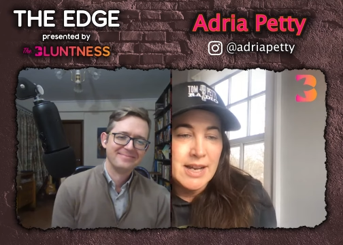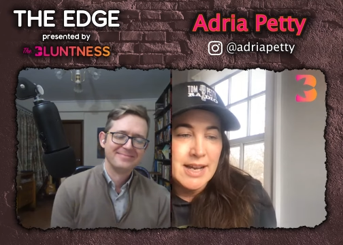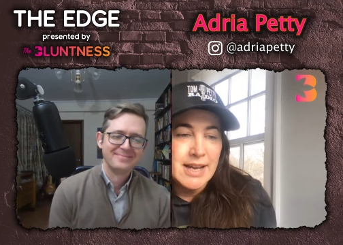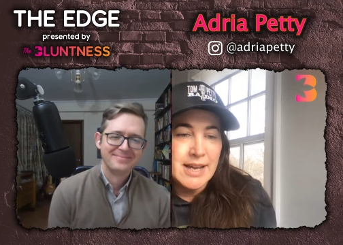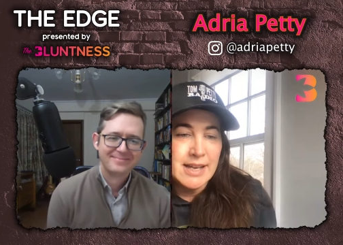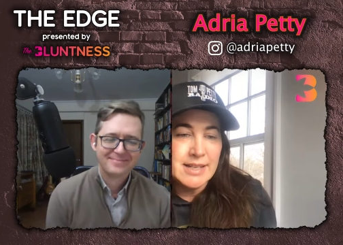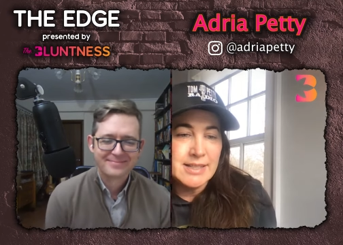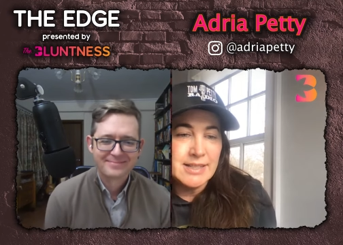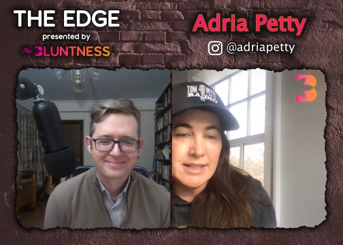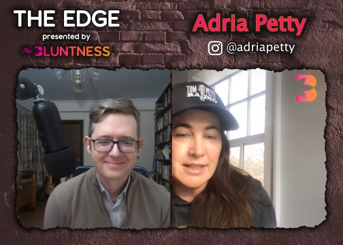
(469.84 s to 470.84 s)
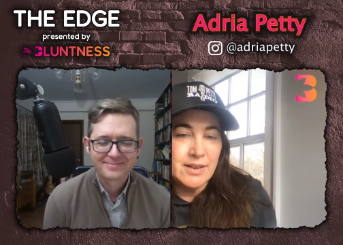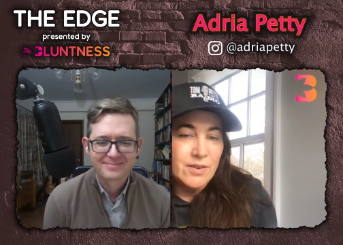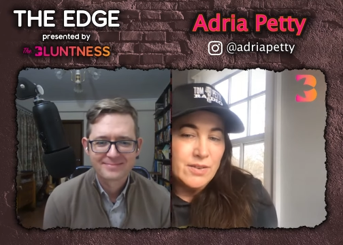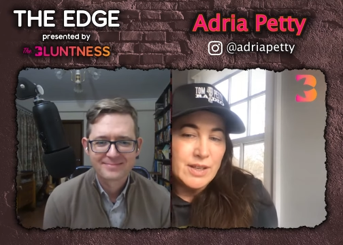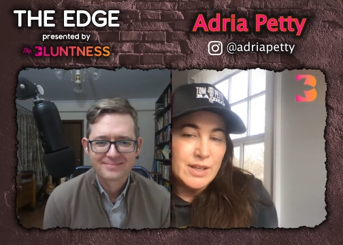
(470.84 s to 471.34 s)
Speaker 1: And you
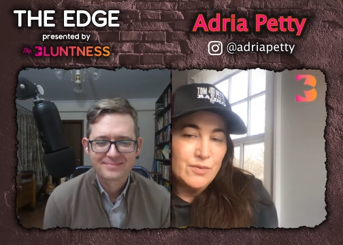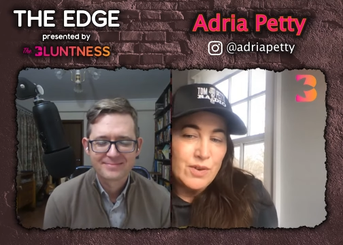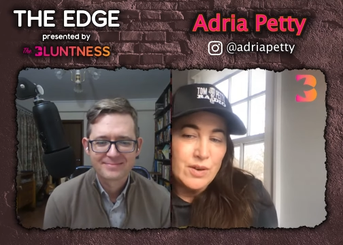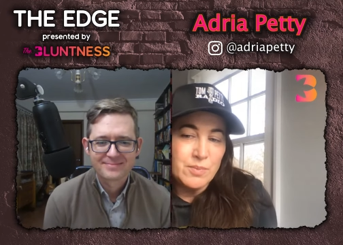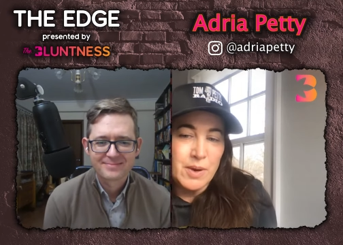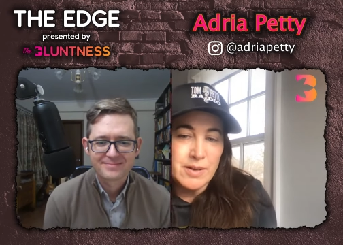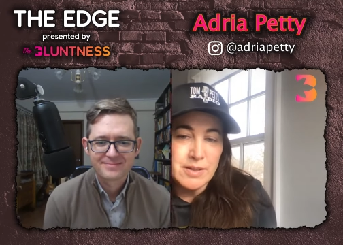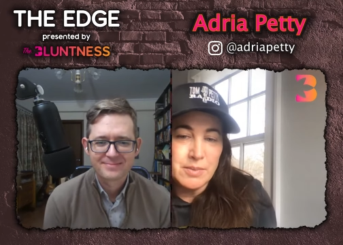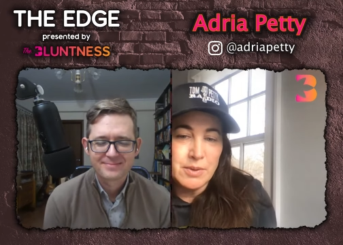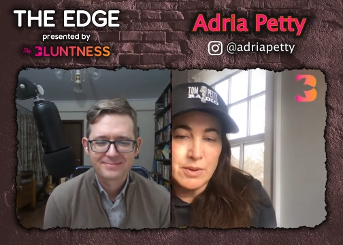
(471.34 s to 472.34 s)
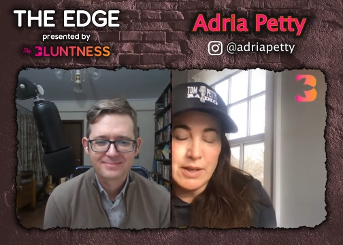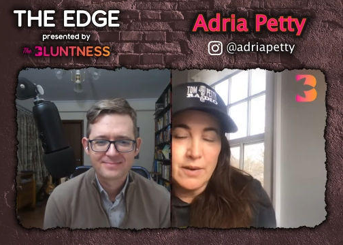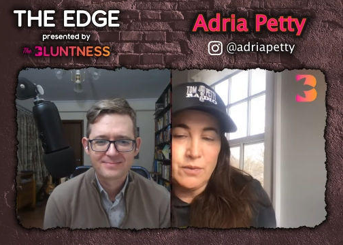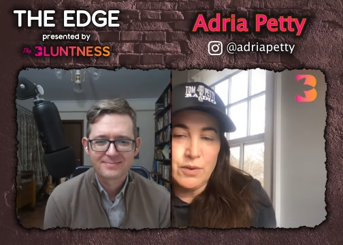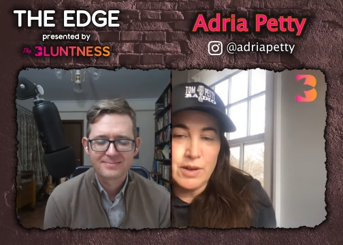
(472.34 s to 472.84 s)
know, he found pot to be really
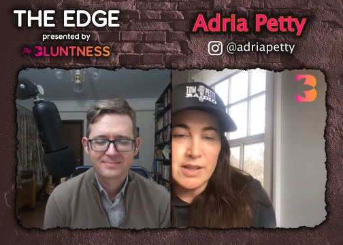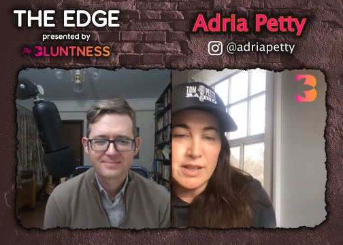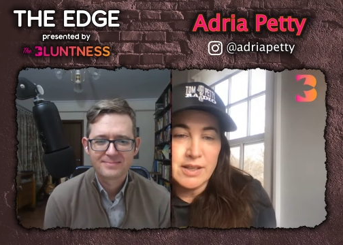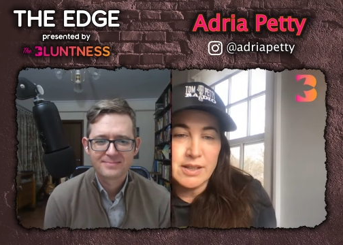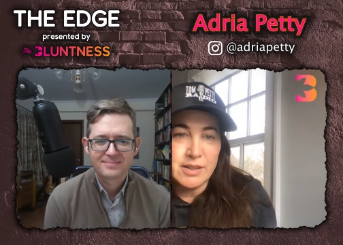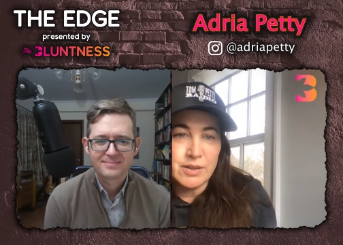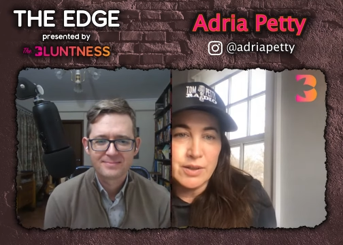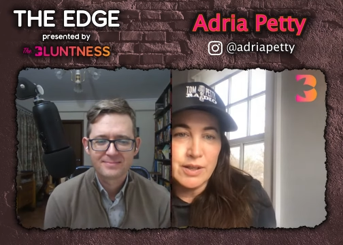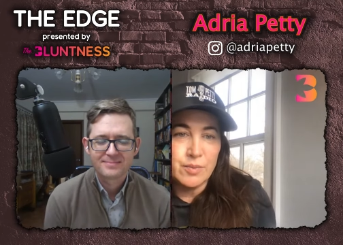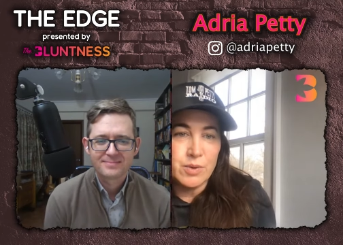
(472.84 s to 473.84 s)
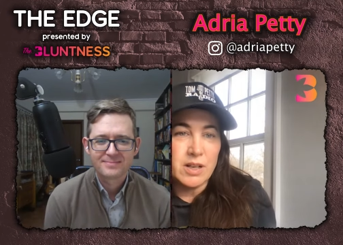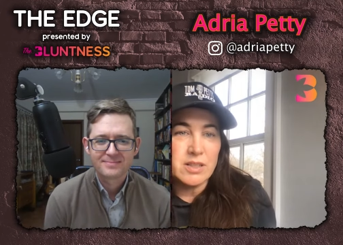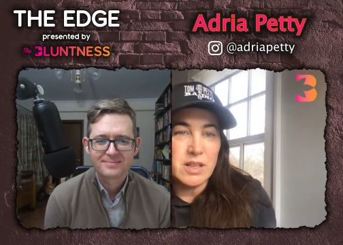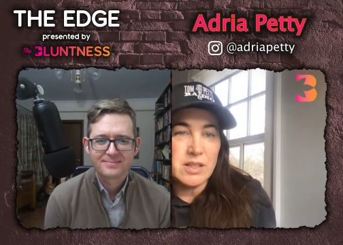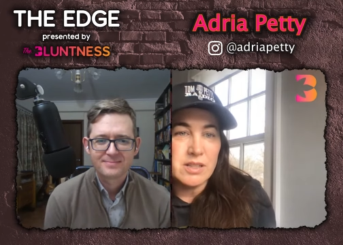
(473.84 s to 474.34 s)
helpful. I think in the creative
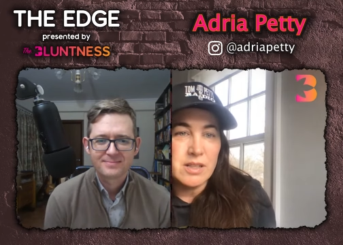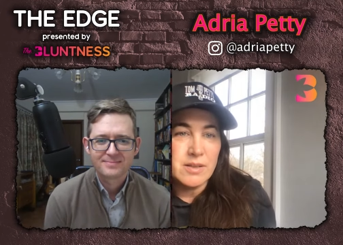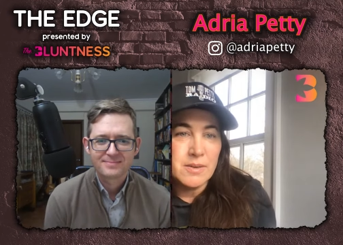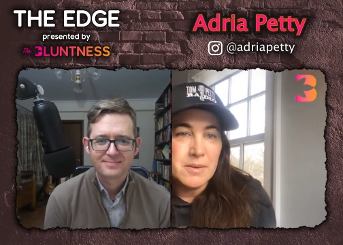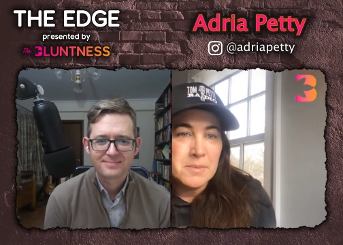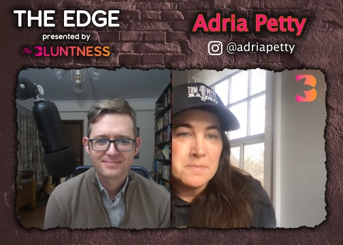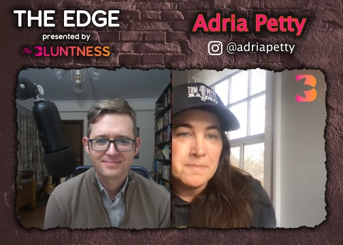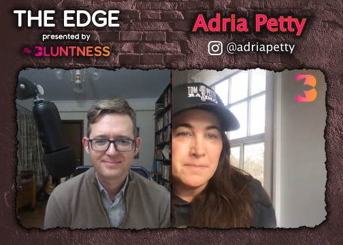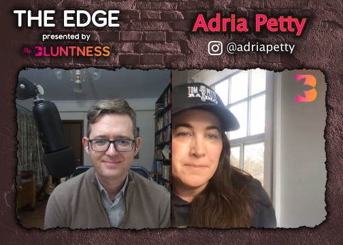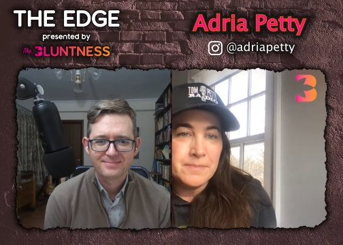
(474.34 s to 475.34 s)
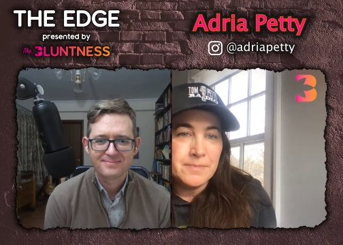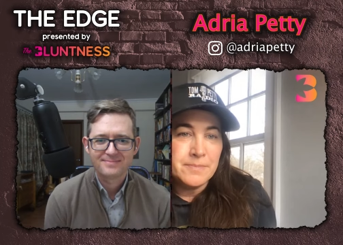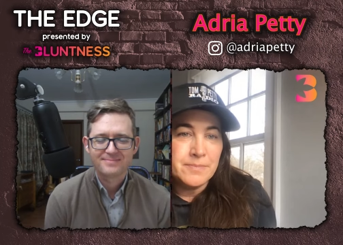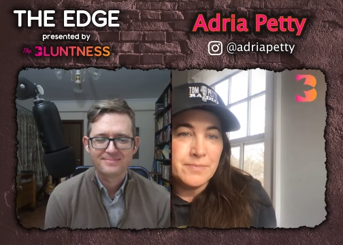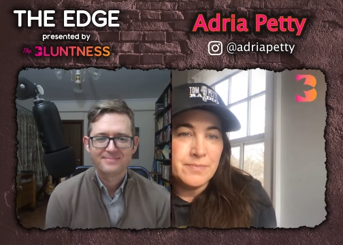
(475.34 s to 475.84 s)
process.
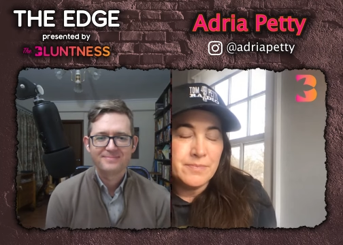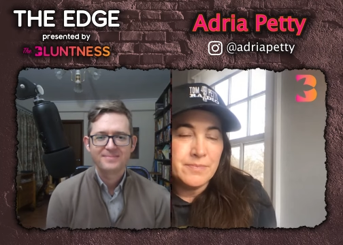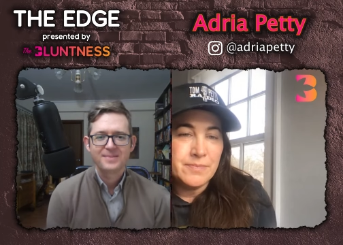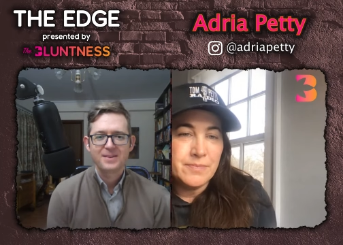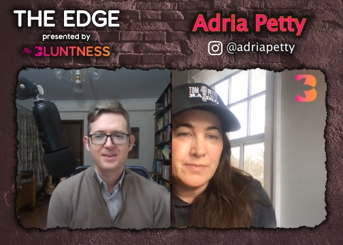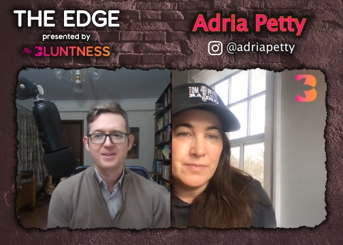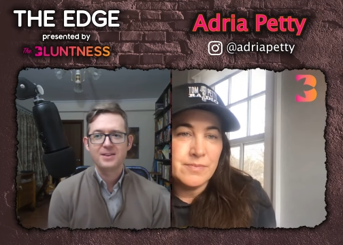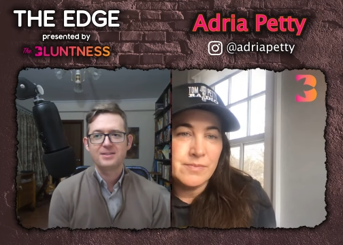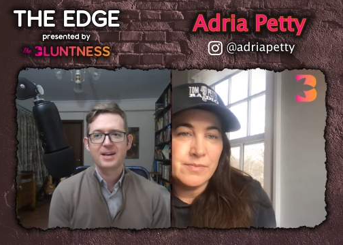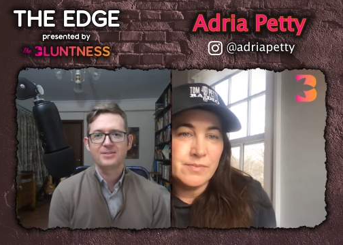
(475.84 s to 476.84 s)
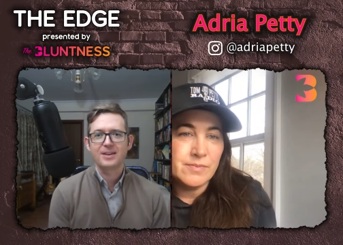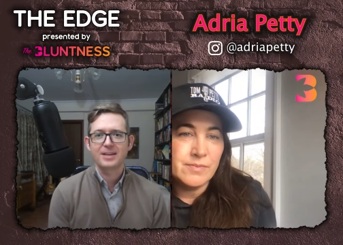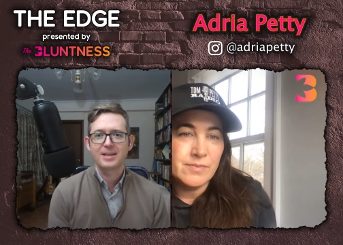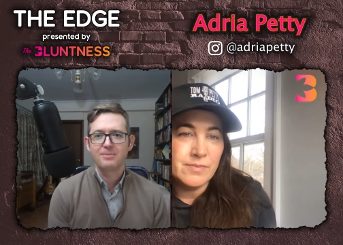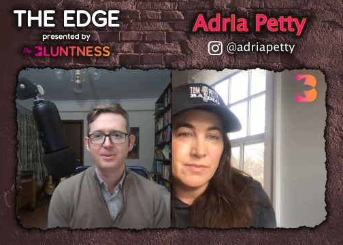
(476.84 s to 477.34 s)
Speaker 2: Mm. It, it sounds like
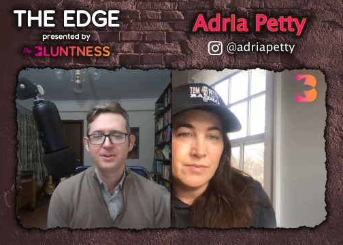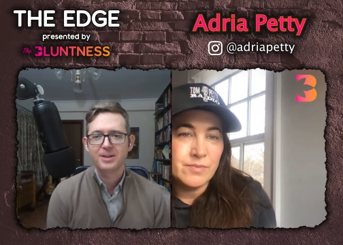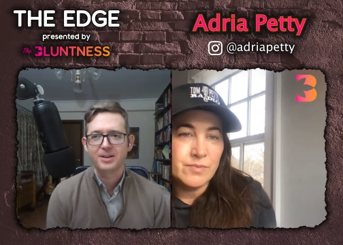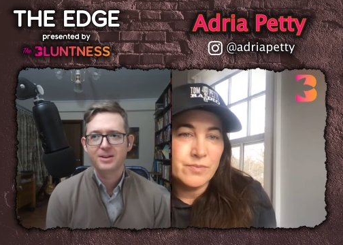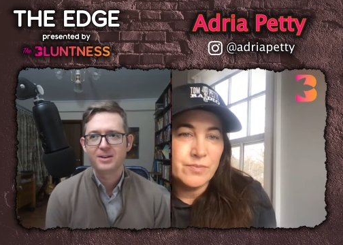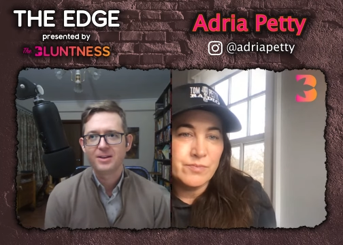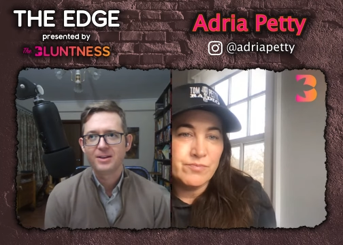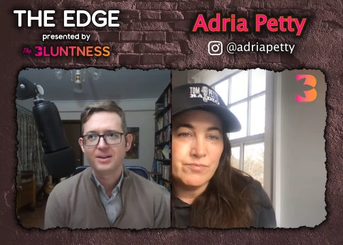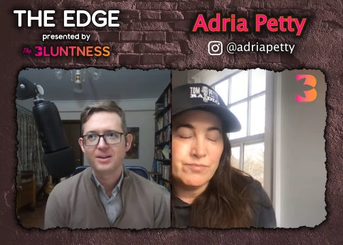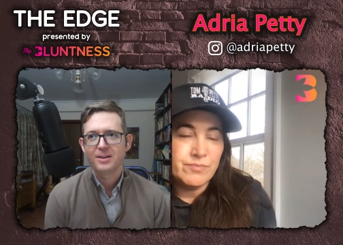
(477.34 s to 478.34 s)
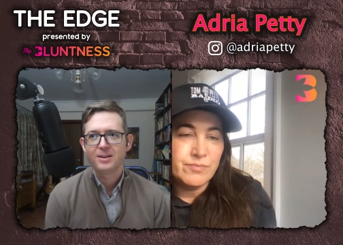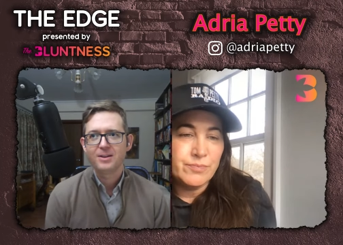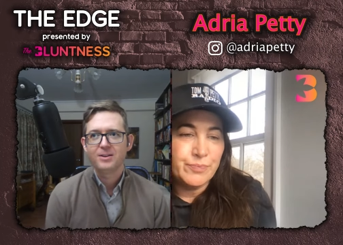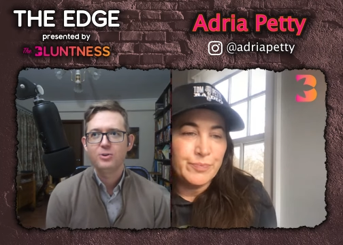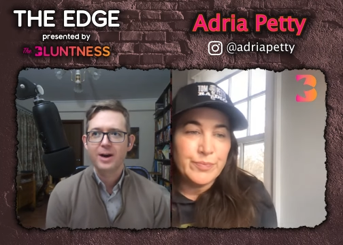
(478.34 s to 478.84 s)
he really
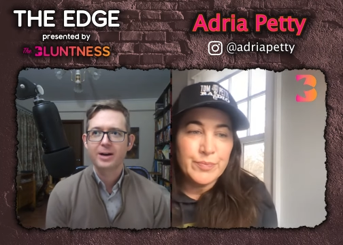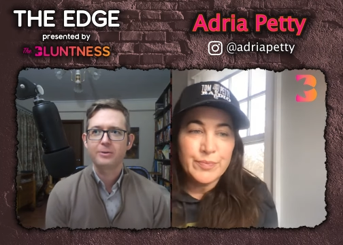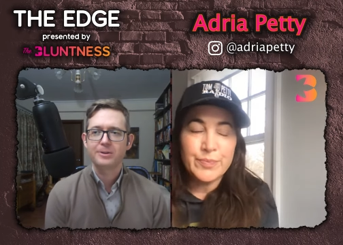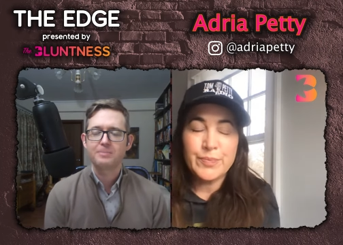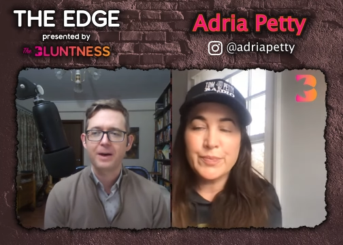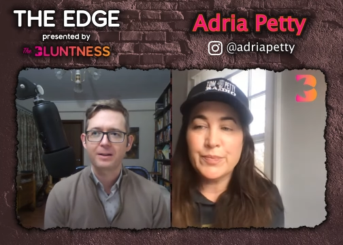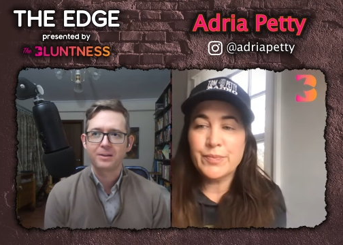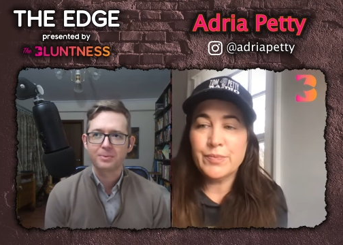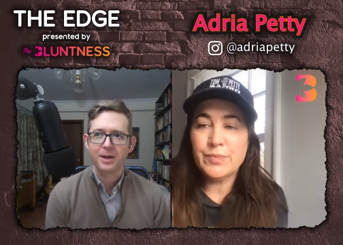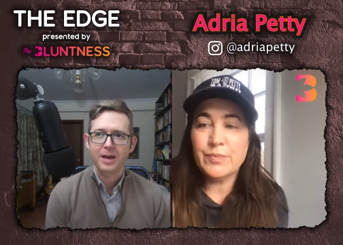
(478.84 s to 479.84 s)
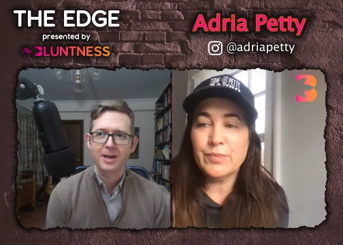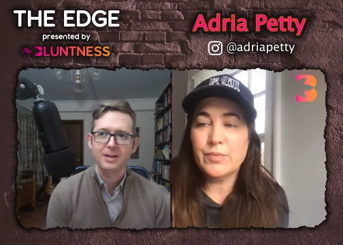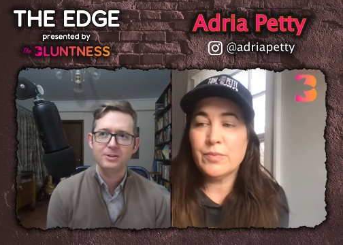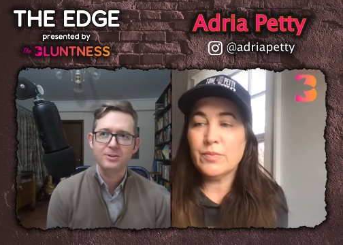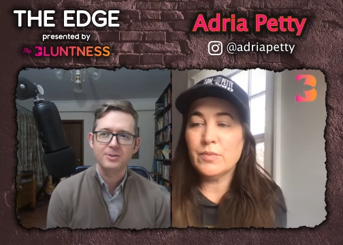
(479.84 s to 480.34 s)
knew how to respect the plant and use